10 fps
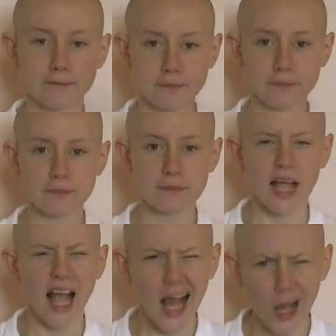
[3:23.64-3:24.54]
how
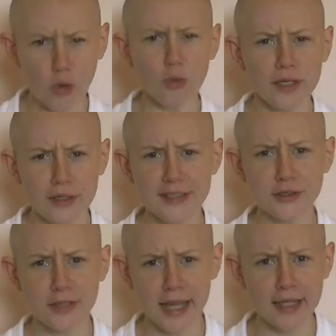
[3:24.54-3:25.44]
are we
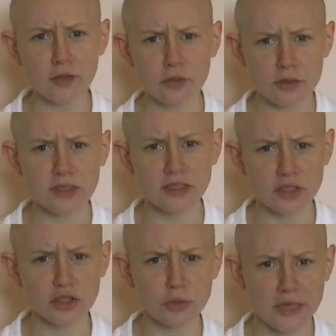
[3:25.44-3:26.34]
going to handle this
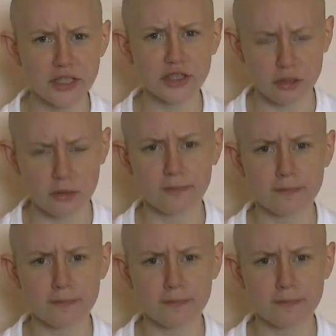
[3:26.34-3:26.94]
situation?